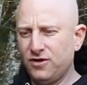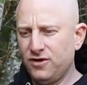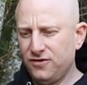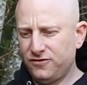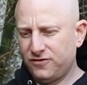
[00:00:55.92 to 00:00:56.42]

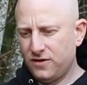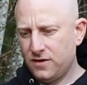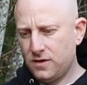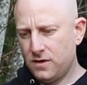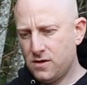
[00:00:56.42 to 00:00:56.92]
Bulls,
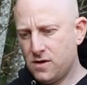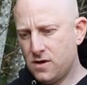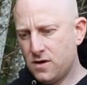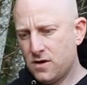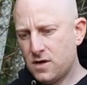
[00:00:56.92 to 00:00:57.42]

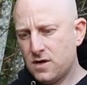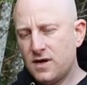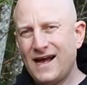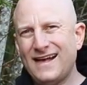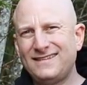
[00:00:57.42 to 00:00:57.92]

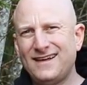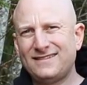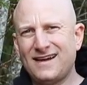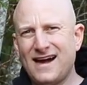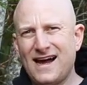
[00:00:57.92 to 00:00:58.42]
S
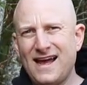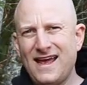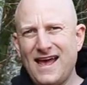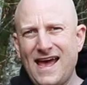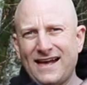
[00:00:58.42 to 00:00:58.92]
S
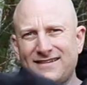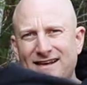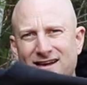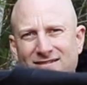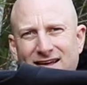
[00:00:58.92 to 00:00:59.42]
I, X
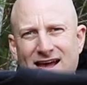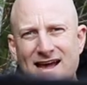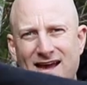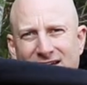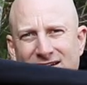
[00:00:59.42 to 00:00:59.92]
L
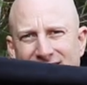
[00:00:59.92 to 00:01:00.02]
tag,